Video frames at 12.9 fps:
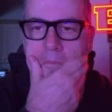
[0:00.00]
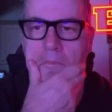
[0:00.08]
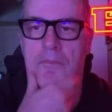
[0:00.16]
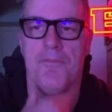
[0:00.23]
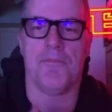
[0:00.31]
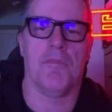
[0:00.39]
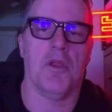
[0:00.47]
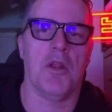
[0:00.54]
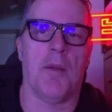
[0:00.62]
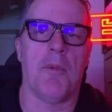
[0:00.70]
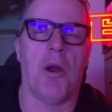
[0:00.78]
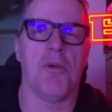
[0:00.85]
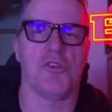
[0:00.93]

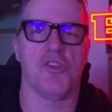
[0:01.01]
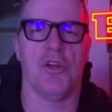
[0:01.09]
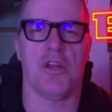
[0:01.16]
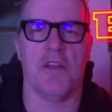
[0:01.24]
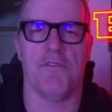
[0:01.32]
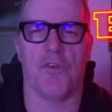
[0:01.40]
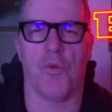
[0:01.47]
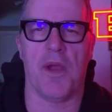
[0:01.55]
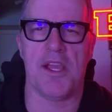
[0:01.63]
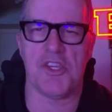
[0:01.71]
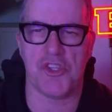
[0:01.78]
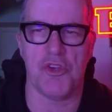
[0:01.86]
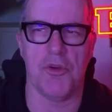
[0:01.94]
I'm always looking for
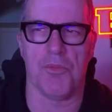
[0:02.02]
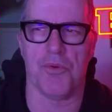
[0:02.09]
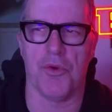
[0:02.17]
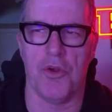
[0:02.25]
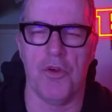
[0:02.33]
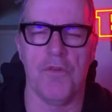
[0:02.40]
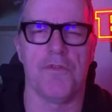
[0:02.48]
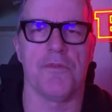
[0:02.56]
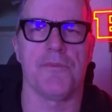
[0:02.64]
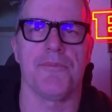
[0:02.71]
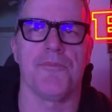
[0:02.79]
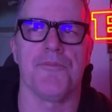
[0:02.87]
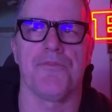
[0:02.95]
ways to improve
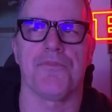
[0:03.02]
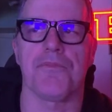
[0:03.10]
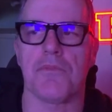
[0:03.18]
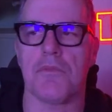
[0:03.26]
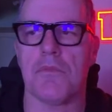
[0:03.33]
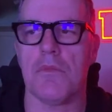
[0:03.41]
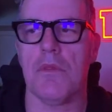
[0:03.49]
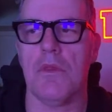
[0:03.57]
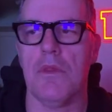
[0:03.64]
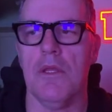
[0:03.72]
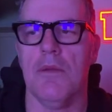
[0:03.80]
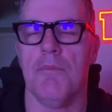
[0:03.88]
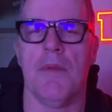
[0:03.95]

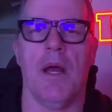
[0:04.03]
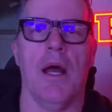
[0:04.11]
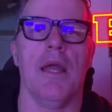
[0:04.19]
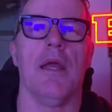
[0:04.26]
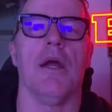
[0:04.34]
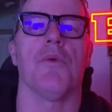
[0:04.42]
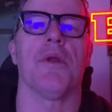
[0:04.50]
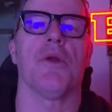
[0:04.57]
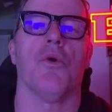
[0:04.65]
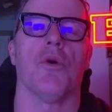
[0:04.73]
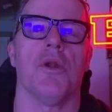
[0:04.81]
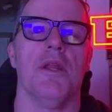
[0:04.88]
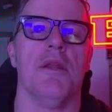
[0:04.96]
my
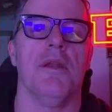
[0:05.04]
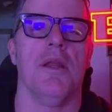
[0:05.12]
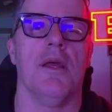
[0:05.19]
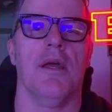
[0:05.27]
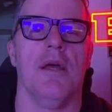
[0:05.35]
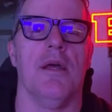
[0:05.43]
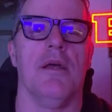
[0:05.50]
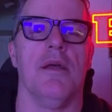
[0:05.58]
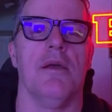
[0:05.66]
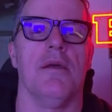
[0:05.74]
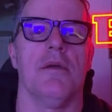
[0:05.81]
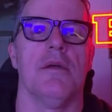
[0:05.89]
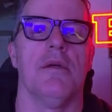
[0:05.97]
recording
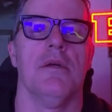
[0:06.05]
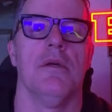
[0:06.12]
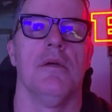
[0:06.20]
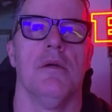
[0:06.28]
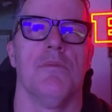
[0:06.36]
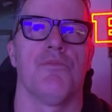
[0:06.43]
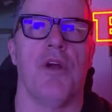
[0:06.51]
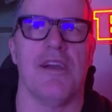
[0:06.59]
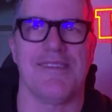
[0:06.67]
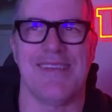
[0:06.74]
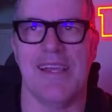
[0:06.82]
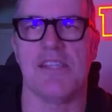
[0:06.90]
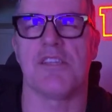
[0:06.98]

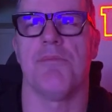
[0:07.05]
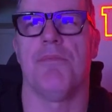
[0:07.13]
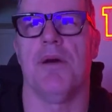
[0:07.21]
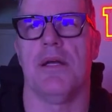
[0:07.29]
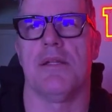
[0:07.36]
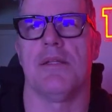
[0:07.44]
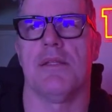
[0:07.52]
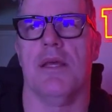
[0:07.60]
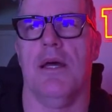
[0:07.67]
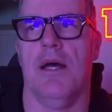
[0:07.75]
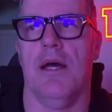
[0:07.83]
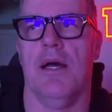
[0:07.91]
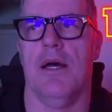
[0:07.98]
process, but
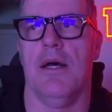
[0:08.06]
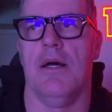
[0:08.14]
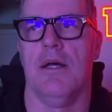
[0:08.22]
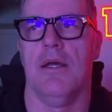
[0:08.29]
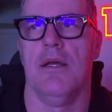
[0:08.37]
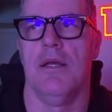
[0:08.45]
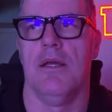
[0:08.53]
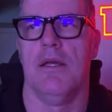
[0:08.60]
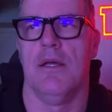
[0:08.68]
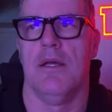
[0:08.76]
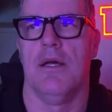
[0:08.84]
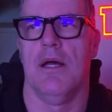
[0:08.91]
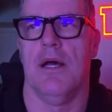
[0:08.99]

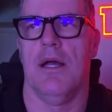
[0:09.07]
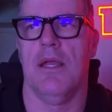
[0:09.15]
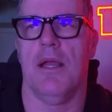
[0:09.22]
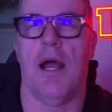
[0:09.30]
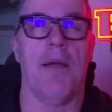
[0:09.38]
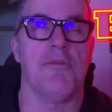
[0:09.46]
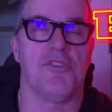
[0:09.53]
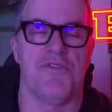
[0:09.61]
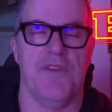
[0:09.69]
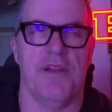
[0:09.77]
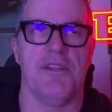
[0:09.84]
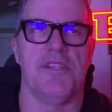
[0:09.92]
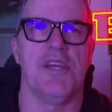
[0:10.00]
I was
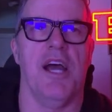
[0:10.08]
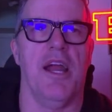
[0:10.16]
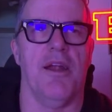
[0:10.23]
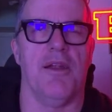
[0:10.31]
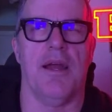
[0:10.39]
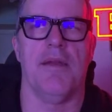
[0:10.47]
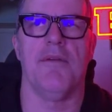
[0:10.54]
very tired.